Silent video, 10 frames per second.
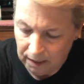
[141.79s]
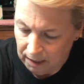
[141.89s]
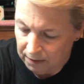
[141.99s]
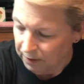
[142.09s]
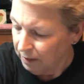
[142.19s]

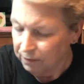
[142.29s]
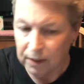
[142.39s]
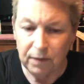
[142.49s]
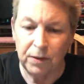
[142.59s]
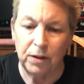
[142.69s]
And they've
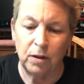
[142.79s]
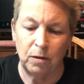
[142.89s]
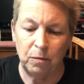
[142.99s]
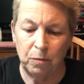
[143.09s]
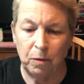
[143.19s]
given
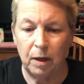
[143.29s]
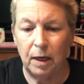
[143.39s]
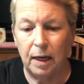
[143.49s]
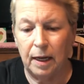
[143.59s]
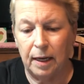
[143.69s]
you
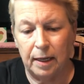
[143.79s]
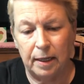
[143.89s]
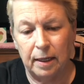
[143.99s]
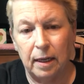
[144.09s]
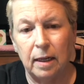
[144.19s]
a